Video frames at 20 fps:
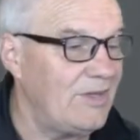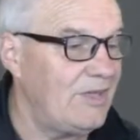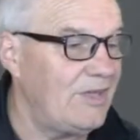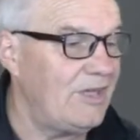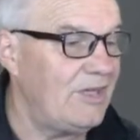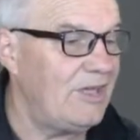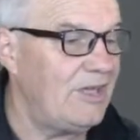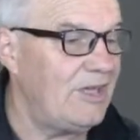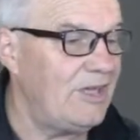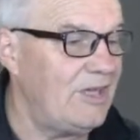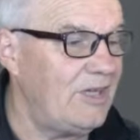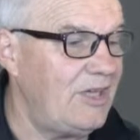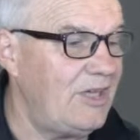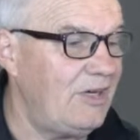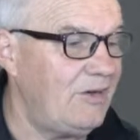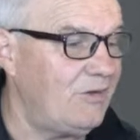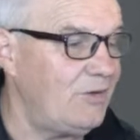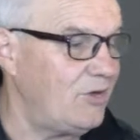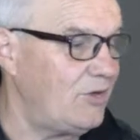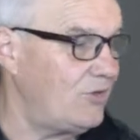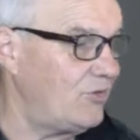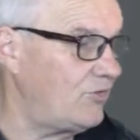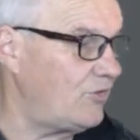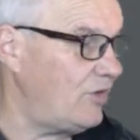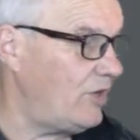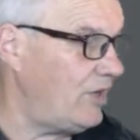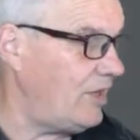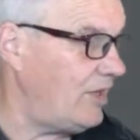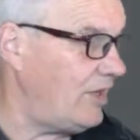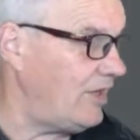Here it is
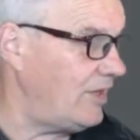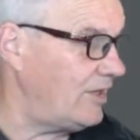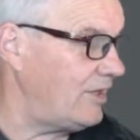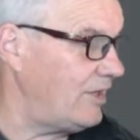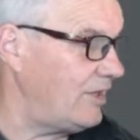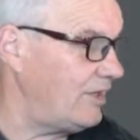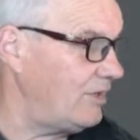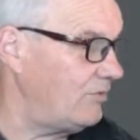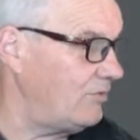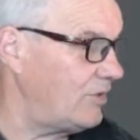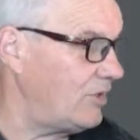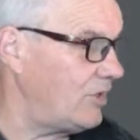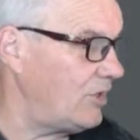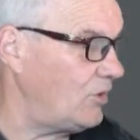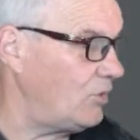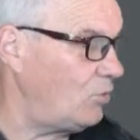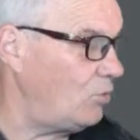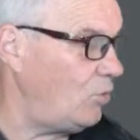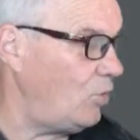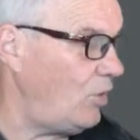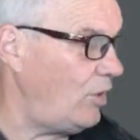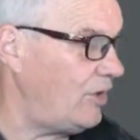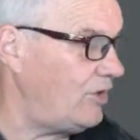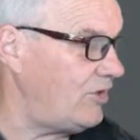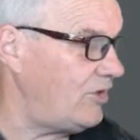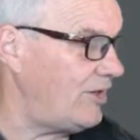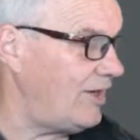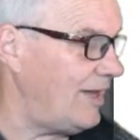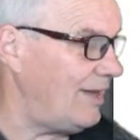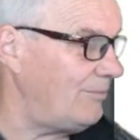here, and we're going to
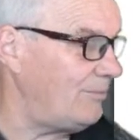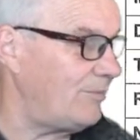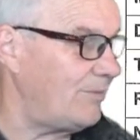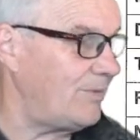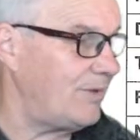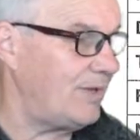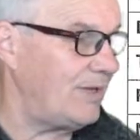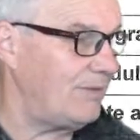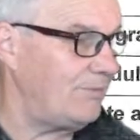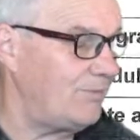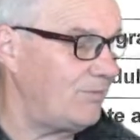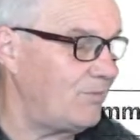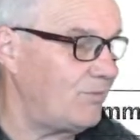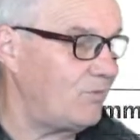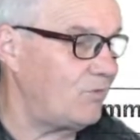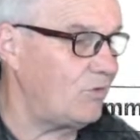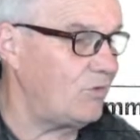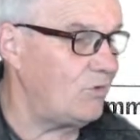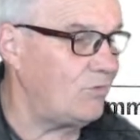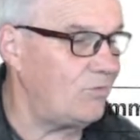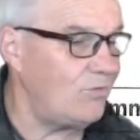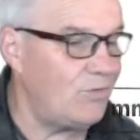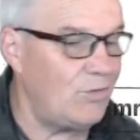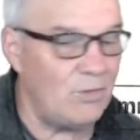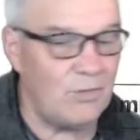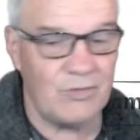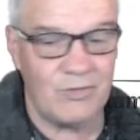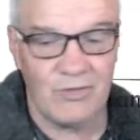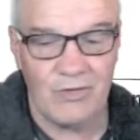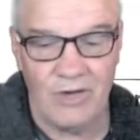wind it up to
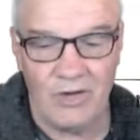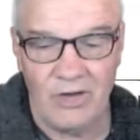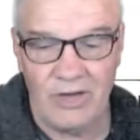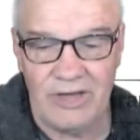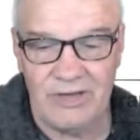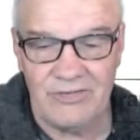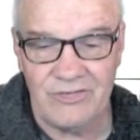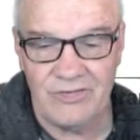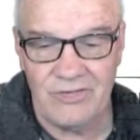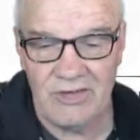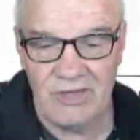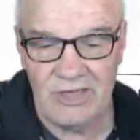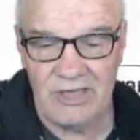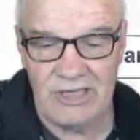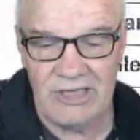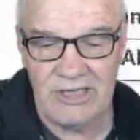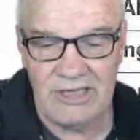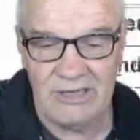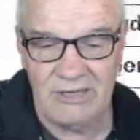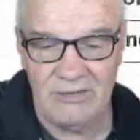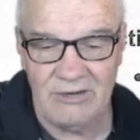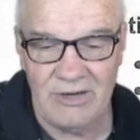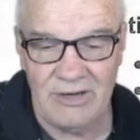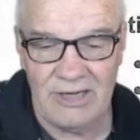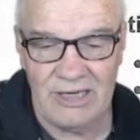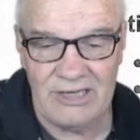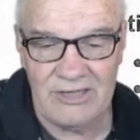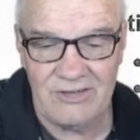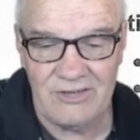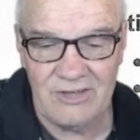full size here,
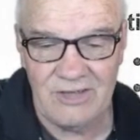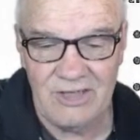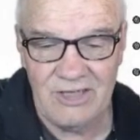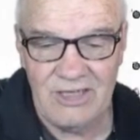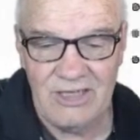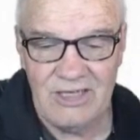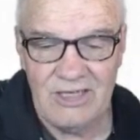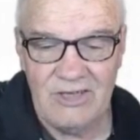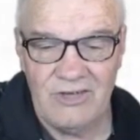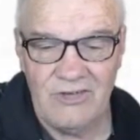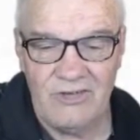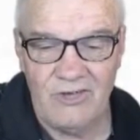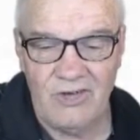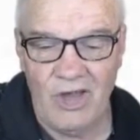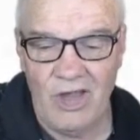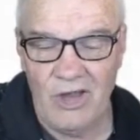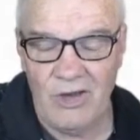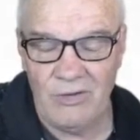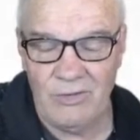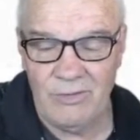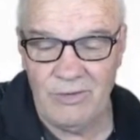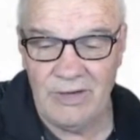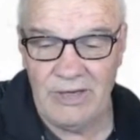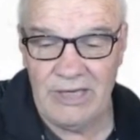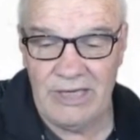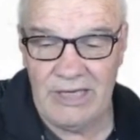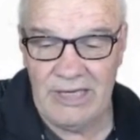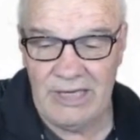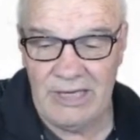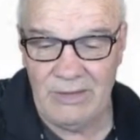right? So
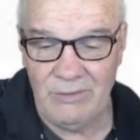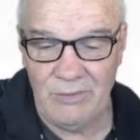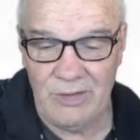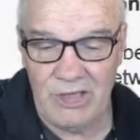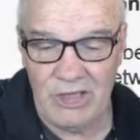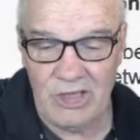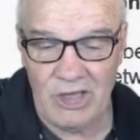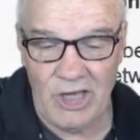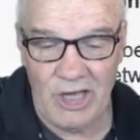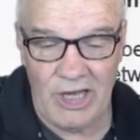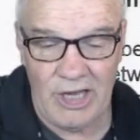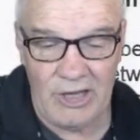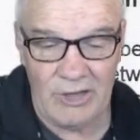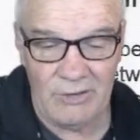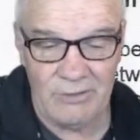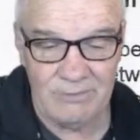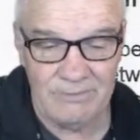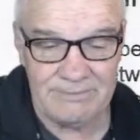here we go.